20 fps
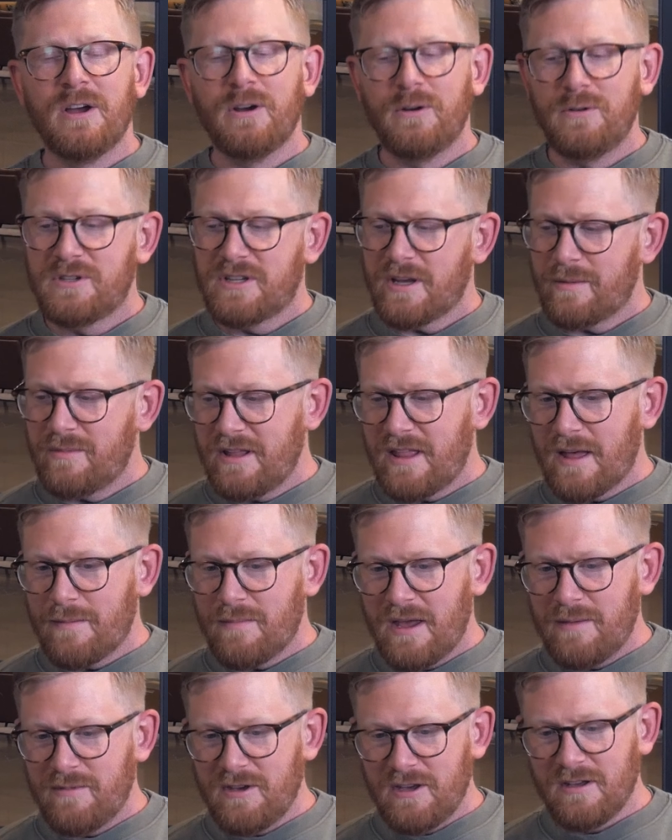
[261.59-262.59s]
who's somebody that
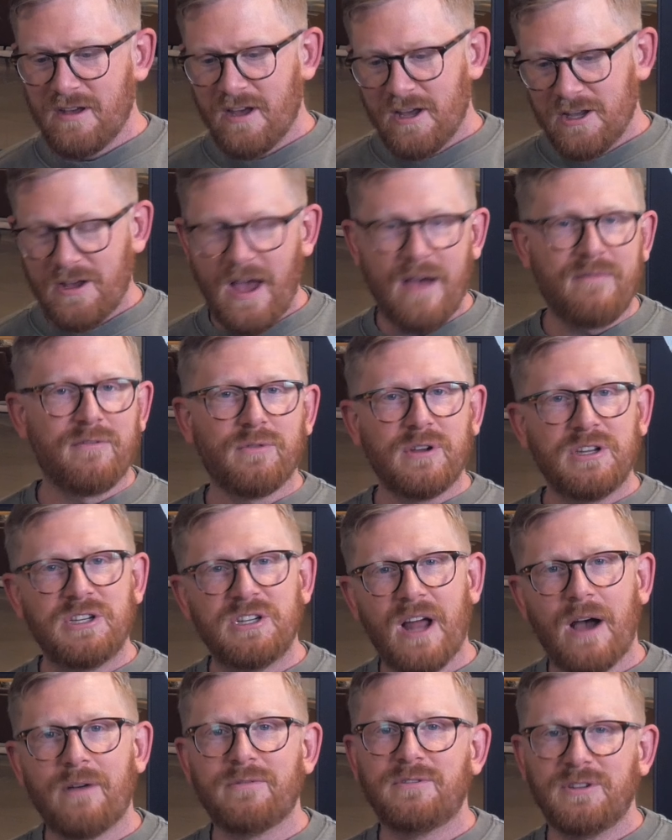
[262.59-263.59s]
maybe you haven't
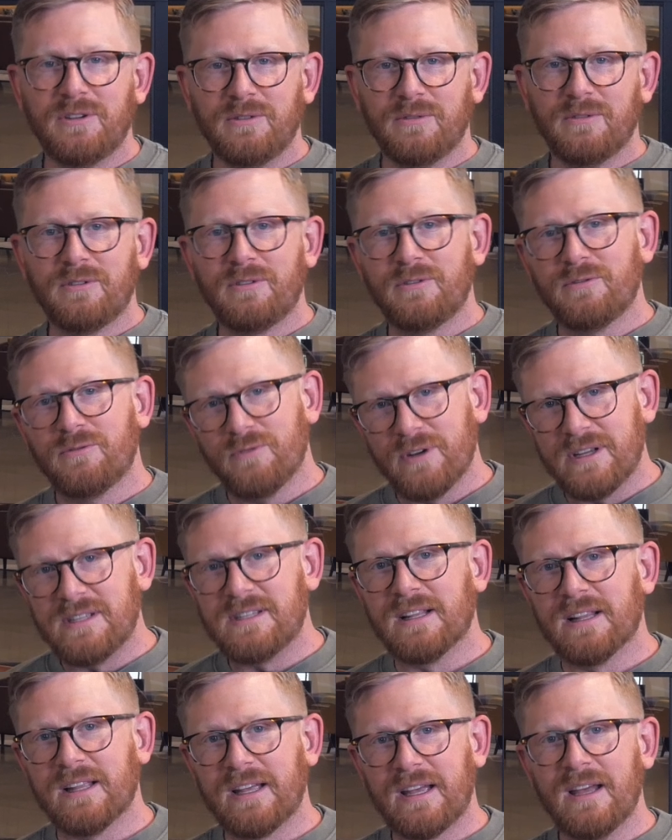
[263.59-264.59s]
reached out to
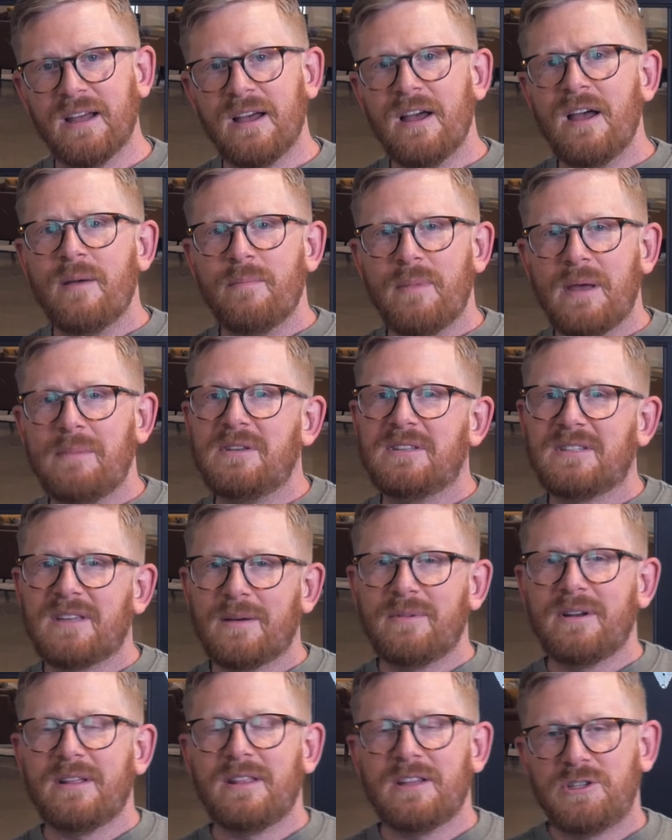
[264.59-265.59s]
recently, maybe
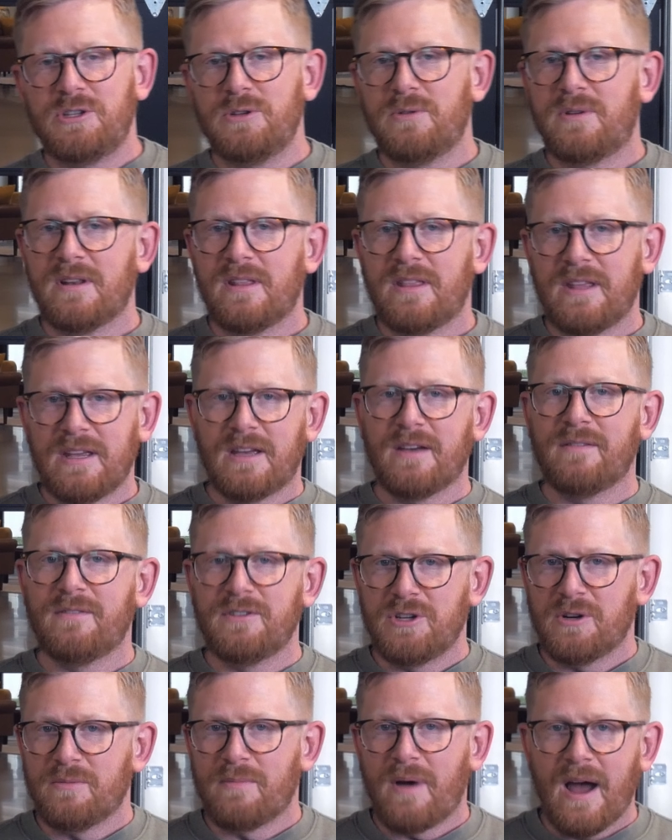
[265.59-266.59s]
somebody that you can think of
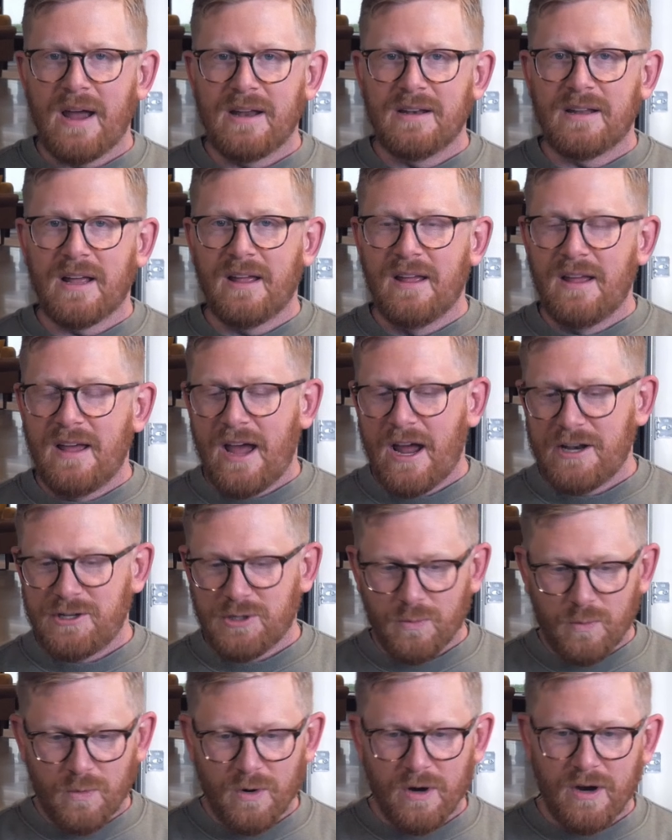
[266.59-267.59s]
in your mind at, at
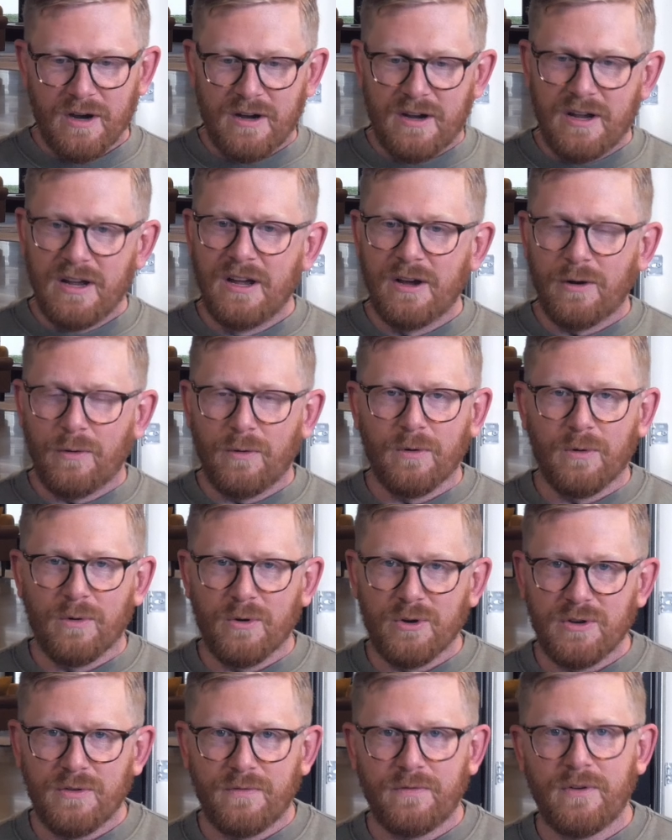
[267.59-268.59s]
your work or,
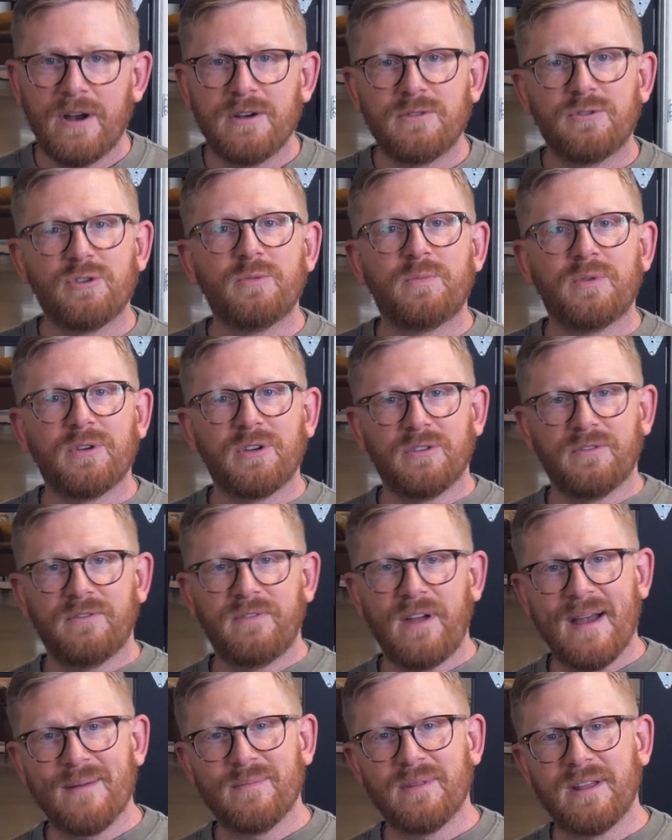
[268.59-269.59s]
or your friend group or your
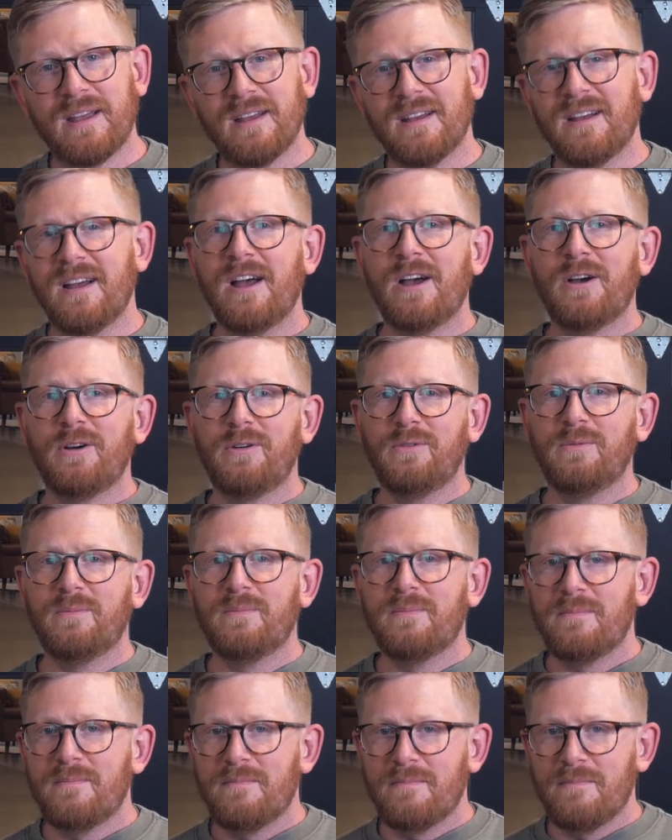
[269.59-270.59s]
family who
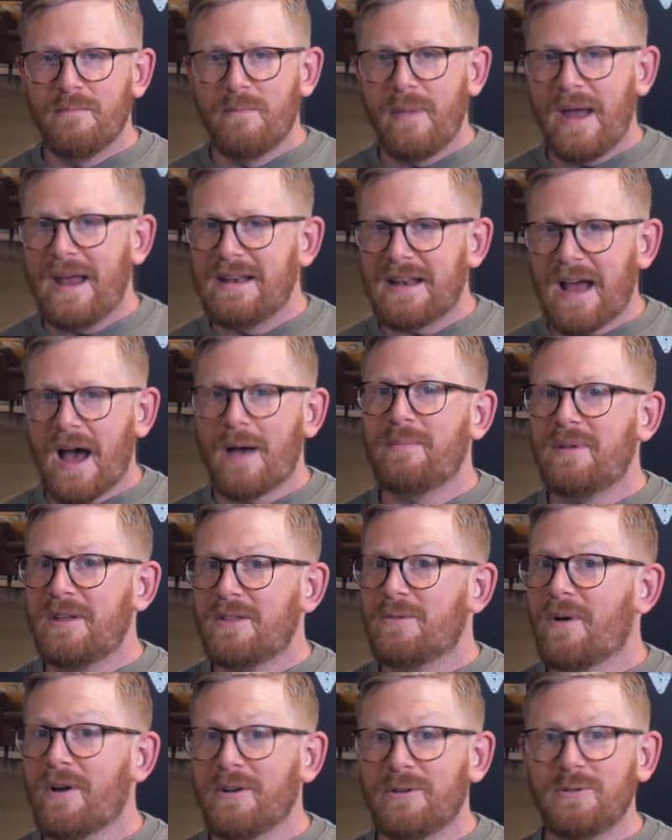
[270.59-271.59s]
may not be
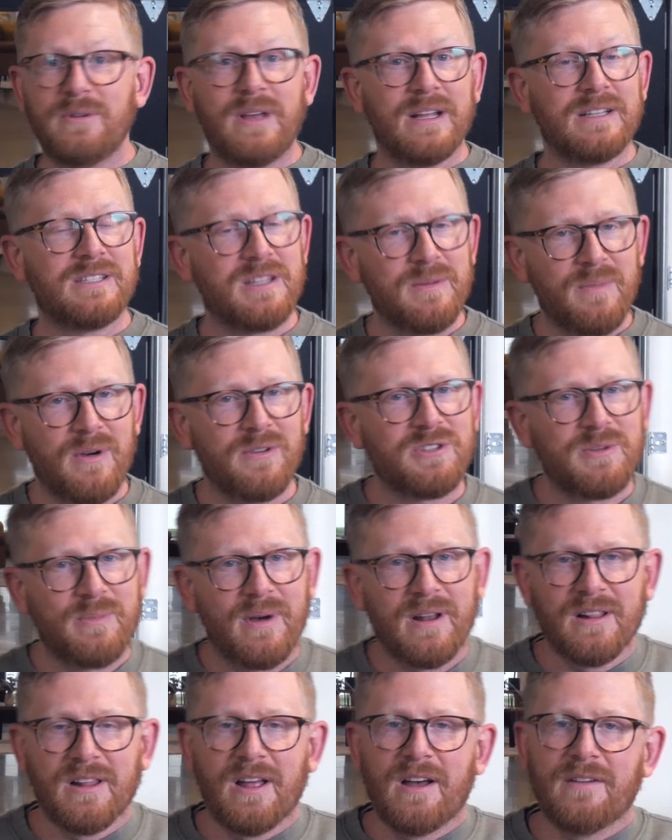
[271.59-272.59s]
the one who gets the most
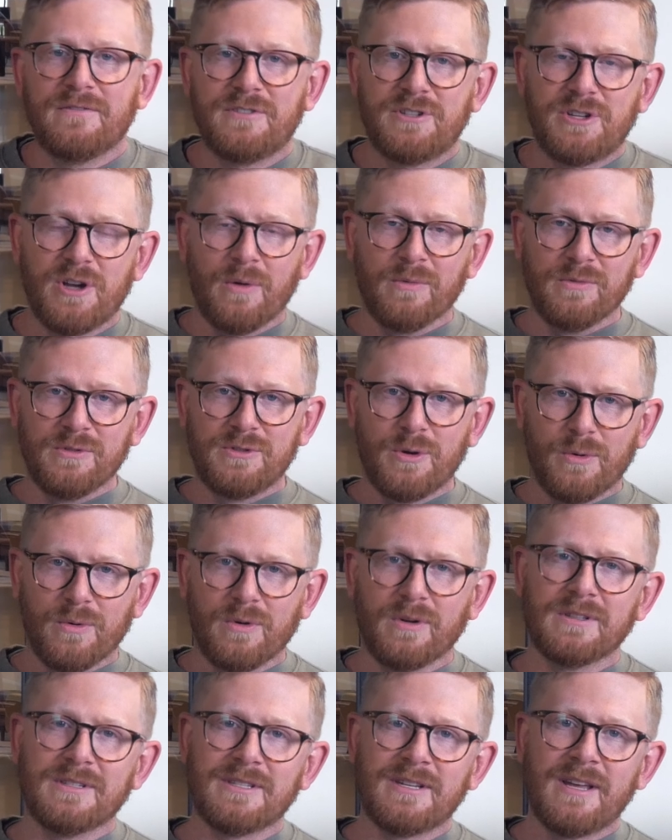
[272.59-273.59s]
amount of love shown
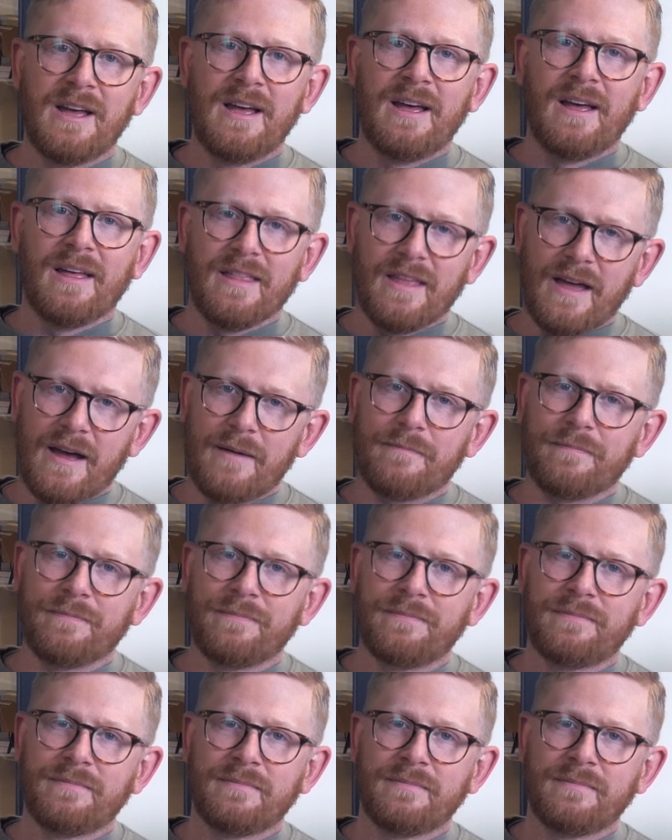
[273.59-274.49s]
towards them.